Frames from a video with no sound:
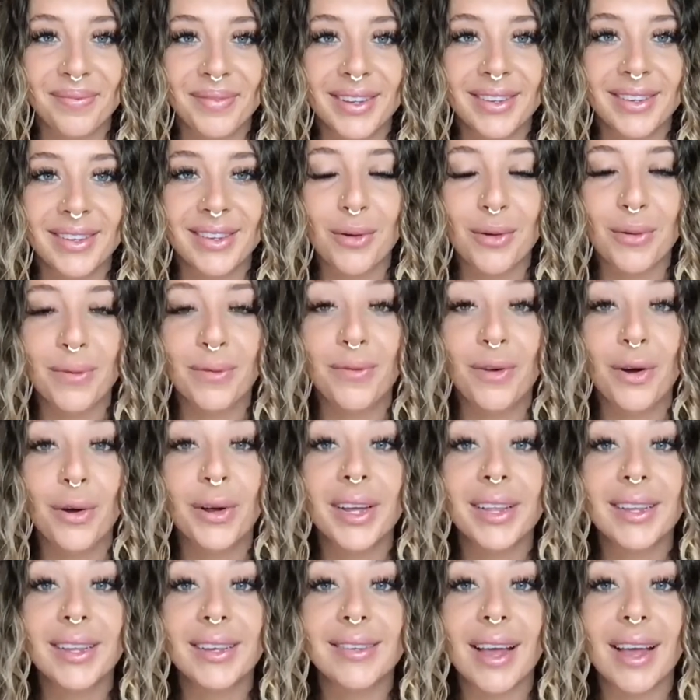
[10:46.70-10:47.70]
So
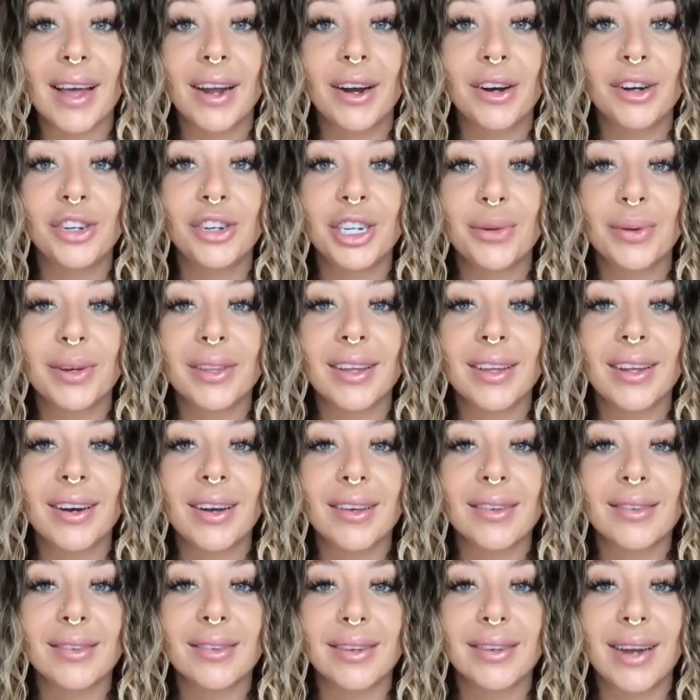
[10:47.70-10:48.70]
invoking this energy within
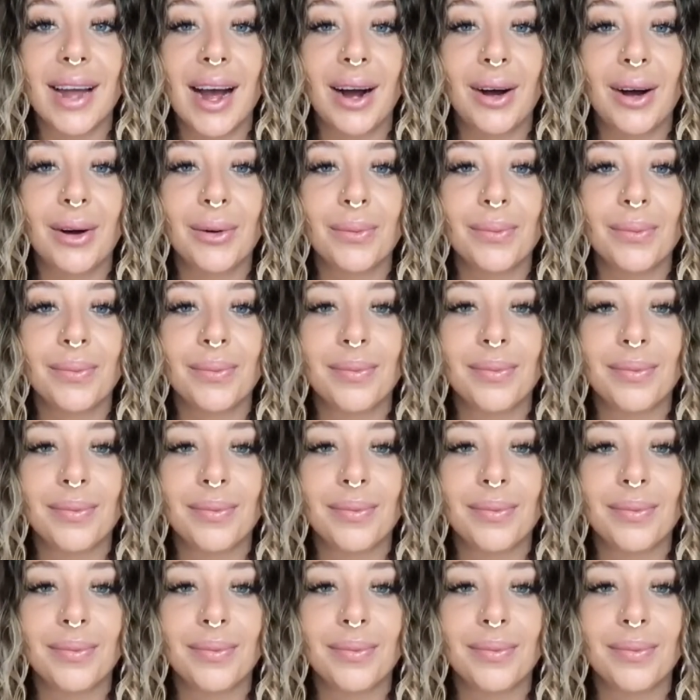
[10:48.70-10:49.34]
us now,